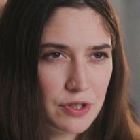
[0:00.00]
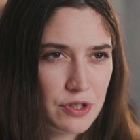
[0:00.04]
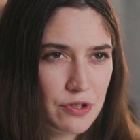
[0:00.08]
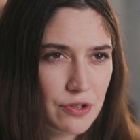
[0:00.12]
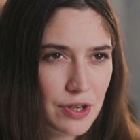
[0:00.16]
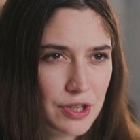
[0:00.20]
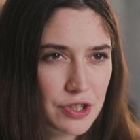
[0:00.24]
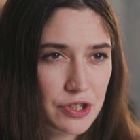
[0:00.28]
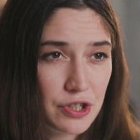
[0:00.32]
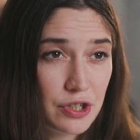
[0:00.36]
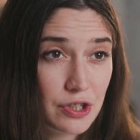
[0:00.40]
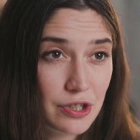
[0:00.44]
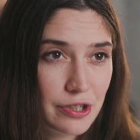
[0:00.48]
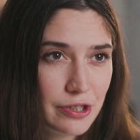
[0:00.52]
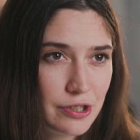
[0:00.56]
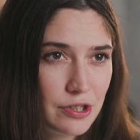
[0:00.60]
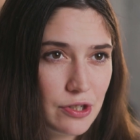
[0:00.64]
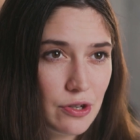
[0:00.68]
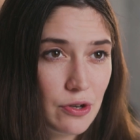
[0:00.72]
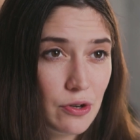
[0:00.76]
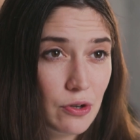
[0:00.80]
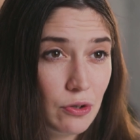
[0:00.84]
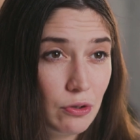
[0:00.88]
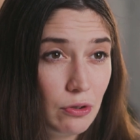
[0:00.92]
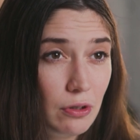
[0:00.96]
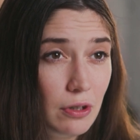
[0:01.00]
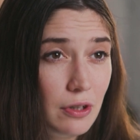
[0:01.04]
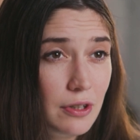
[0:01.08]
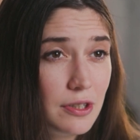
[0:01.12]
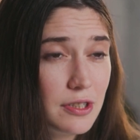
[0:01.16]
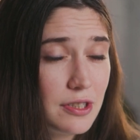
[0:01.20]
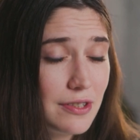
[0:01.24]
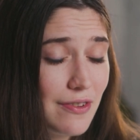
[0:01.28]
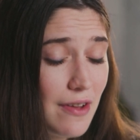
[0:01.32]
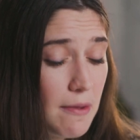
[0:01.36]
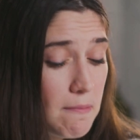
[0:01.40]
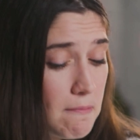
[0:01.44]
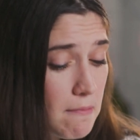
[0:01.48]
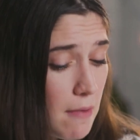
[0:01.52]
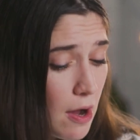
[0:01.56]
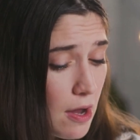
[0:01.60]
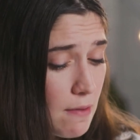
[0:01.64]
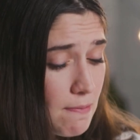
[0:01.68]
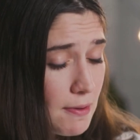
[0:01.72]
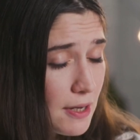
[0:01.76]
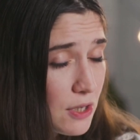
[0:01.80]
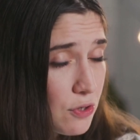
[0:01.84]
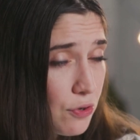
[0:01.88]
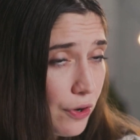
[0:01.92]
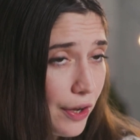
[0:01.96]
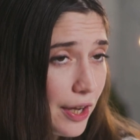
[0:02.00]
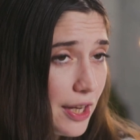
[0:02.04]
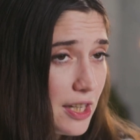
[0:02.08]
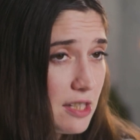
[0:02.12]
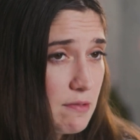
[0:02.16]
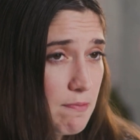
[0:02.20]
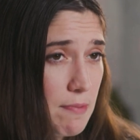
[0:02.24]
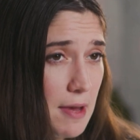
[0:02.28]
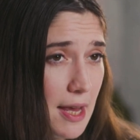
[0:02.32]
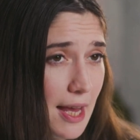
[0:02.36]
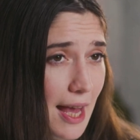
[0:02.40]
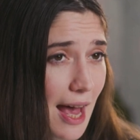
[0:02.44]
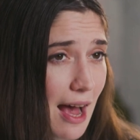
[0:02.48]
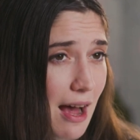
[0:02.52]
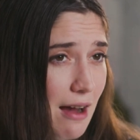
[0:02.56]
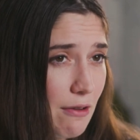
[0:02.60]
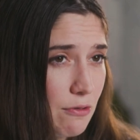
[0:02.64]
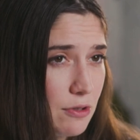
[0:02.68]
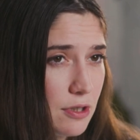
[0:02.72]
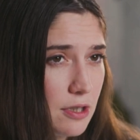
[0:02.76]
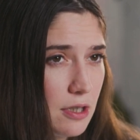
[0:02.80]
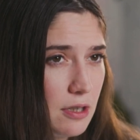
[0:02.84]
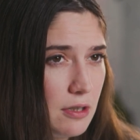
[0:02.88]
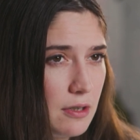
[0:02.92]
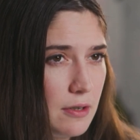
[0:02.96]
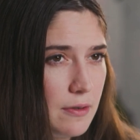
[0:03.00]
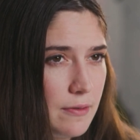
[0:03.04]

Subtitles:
astringent at all, so they might be tricky to pick out.